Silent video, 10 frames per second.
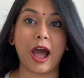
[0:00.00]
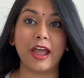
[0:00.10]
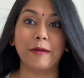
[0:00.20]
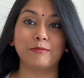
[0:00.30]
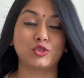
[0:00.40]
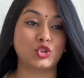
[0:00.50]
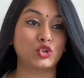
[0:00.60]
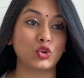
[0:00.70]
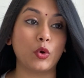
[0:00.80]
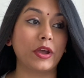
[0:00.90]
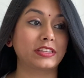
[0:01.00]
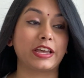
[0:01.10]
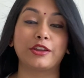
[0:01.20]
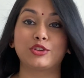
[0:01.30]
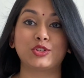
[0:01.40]
am so
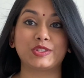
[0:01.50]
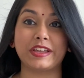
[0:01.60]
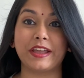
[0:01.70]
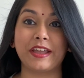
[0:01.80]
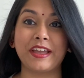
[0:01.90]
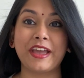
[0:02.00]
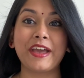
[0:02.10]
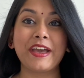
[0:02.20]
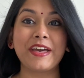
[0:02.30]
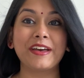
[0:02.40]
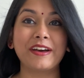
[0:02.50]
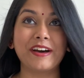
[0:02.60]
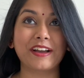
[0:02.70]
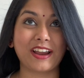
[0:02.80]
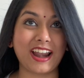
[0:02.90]
excited to see
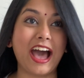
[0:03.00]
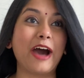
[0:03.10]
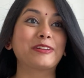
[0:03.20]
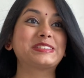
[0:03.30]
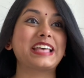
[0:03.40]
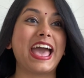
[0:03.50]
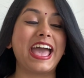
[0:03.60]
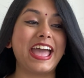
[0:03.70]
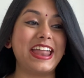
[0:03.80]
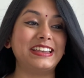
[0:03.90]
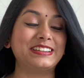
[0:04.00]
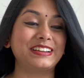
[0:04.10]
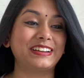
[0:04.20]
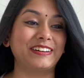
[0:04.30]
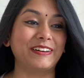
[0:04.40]
Klaus and
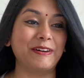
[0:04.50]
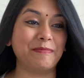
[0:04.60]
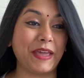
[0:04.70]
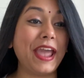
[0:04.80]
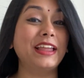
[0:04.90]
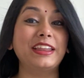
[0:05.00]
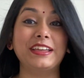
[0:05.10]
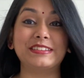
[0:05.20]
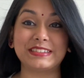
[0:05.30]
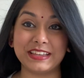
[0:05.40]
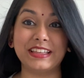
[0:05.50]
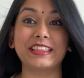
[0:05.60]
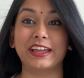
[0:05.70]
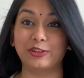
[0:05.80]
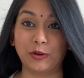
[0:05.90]
Hayley seeing
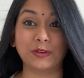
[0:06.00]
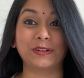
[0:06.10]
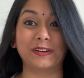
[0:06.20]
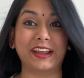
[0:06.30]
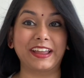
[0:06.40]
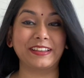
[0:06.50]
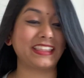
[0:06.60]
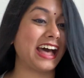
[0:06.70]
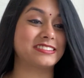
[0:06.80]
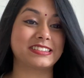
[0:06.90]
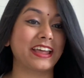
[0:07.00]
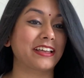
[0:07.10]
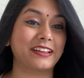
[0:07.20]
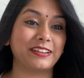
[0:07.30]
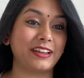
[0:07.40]
their daughter again. That's
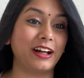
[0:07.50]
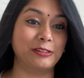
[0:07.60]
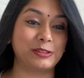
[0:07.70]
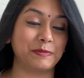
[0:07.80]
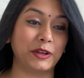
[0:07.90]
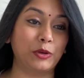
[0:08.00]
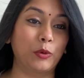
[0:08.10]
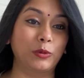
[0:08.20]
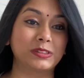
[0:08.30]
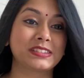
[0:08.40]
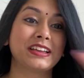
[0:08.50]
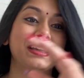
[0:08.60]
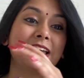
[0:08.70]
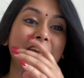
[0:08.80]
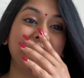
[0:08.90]
like ultimate goals.
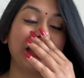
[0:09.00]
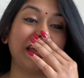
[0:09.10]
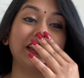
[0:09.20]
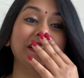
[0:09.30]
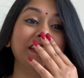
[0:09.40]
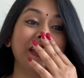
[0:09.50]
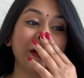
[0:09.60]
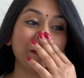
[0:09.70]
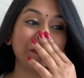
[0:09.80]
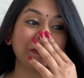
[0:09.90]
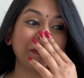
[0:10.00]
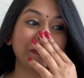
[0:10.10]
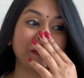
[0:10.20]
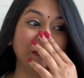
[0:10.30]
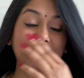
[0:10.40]
And yeah,
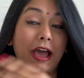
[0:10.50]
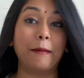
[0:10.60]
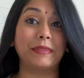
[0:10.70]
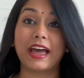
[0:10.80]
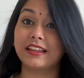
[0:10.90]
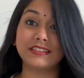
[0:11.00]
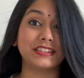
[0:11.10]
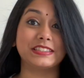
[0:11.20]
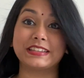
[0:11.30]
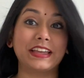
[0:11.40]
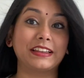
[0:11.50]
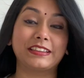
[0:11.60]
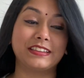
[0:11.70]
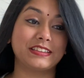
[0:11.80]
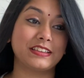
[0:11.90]
damn, that is insane.
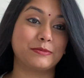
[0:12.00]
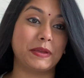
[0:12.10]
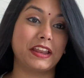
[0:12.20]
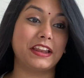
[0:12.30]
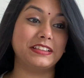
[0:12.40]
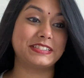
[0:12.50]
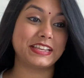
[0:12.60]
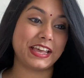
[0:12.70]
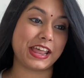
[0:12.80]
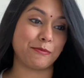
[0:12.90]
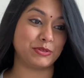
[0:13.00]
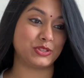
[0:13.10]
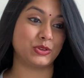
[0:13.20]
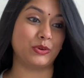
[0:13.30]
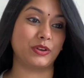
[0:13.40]
This has been an insane
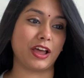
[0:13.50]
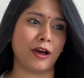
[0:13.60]
episode.